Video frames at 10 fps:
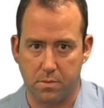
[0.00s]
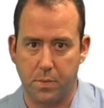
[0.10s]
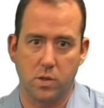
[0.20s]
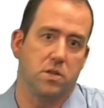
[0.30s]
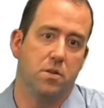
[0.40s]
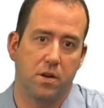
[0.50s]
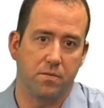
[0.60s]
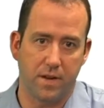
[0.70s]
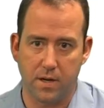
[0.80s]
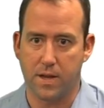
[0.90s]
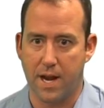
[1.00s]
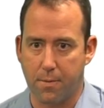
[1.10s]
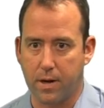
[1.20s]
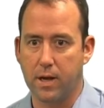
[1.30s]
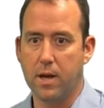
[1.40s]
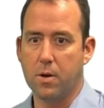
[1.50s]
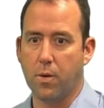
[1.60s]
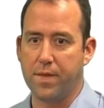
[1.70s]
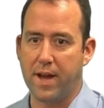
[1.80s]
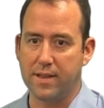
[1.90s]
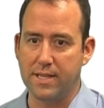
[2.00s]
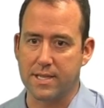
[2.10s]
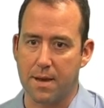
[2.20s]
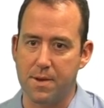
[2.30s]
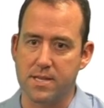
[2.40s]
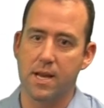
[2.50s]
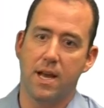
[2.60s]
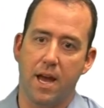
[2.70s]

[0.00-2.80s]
person who configured the network what that lease time is.